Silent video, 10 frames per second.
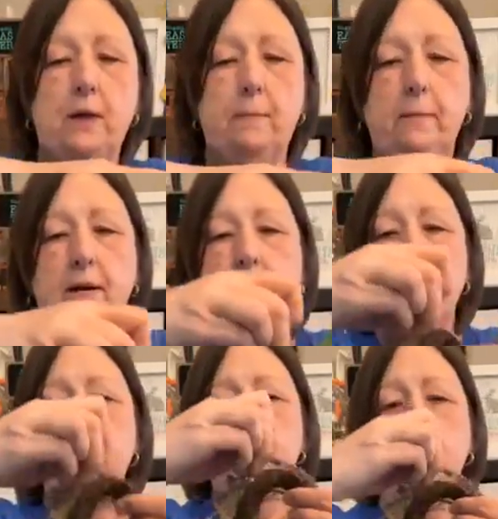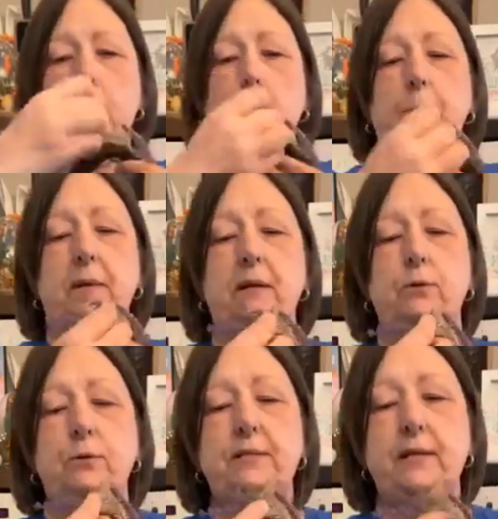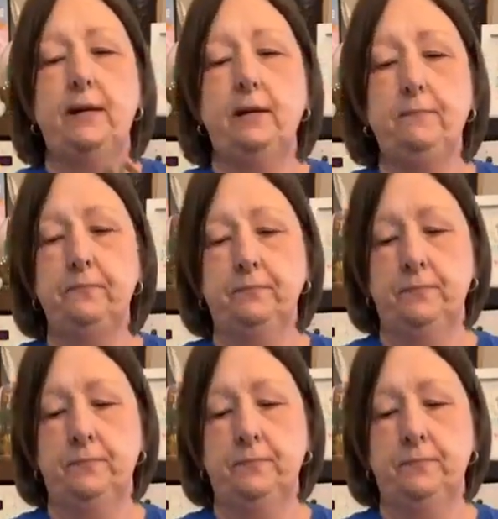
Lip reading: that Monday there will be a new sale.